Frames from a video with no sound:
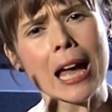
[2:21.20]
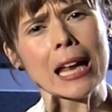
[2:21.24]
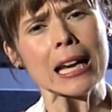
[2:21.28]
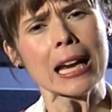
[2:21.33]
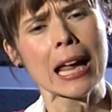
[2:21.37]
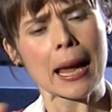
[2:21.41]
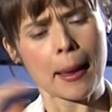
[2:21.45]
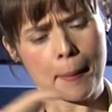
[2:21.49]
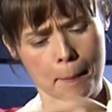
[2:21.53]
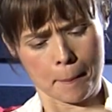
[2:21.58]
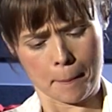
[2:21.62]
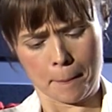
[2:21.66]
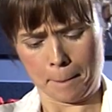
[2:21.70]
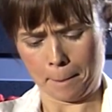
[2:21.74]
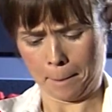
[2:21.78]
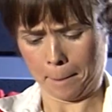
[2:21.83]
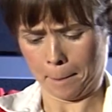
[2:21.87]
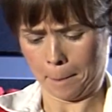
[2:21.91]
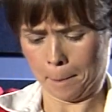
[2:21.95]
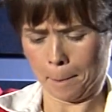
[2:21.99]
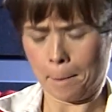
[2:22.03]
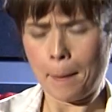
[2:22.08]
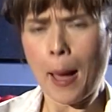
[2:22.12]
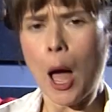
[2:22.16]
Louis the
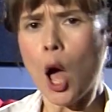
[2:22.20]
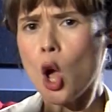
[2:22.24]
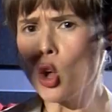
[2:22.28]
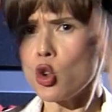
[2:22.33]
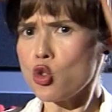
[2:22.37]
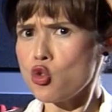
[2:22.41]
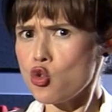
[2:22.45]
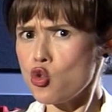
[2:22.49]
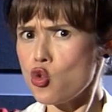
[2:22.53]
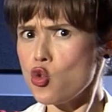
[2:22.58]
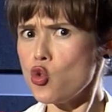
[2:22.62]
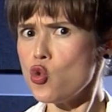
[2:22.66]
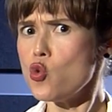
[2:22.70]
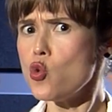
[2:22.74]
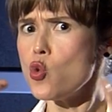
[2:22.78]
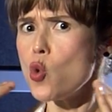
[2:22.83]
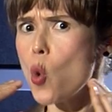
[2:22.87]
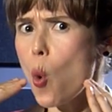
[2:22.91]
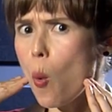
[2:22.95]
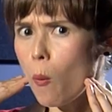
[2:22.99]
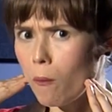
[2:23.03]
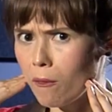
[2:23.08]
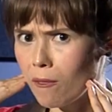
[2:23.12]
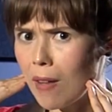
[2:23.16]
Dauphin,
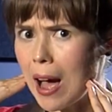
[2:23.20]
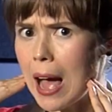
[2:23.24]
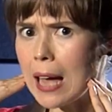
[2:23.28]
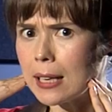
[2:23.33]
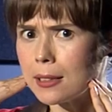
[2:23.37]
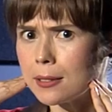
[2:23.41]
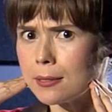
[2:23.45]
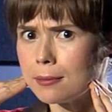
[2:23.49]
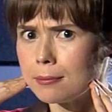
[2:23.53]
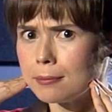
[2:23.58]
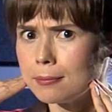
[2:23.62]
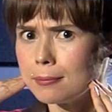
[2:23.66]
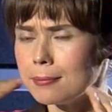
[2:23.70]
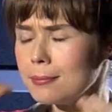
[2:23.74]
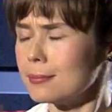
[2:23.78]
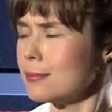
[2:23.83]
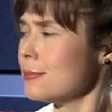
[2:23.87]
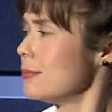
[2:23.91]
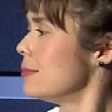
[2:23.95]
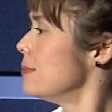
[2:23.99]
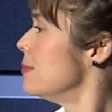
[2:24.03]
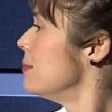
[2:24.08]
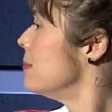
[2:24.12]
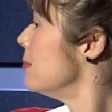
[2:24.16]
and here's
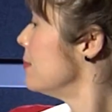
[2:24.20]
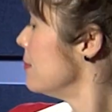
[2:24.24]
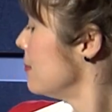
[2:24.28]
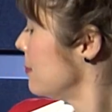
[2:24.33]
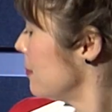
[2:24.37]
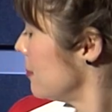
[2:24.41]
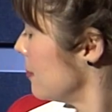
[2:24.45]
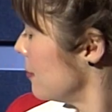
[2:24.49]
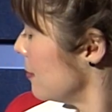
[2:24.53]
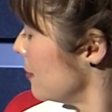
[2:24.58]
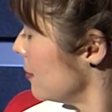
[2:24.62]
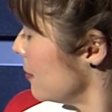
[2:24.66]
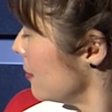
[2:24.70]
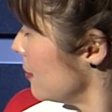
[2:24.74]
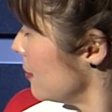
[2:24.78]
his sign name.